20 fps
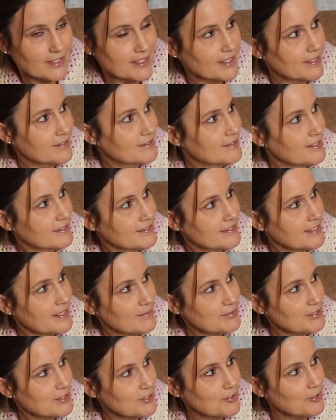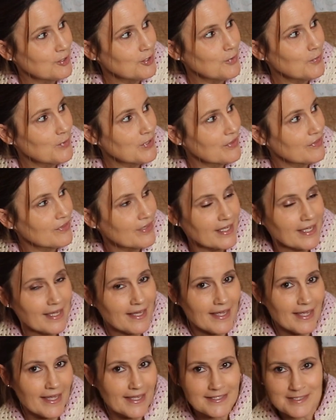It seems to go with
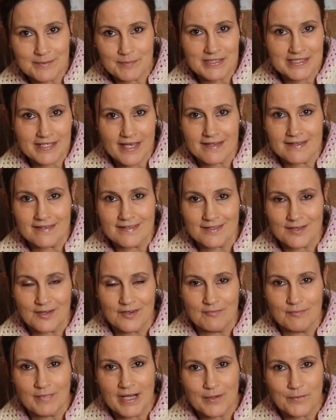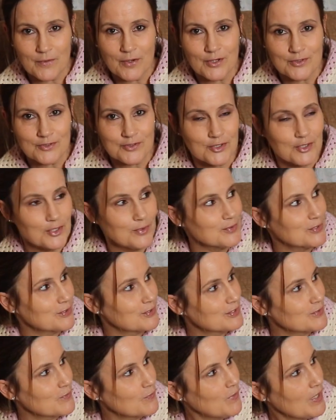80% of my wardrobe, so
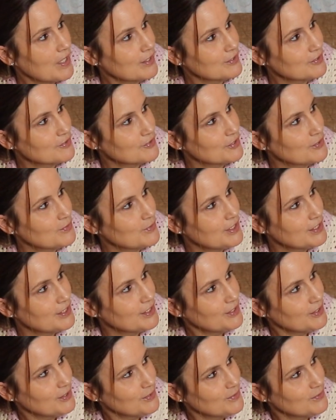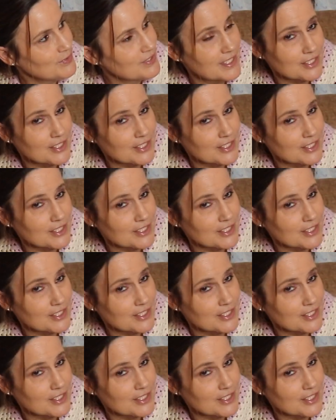it's well and truly used.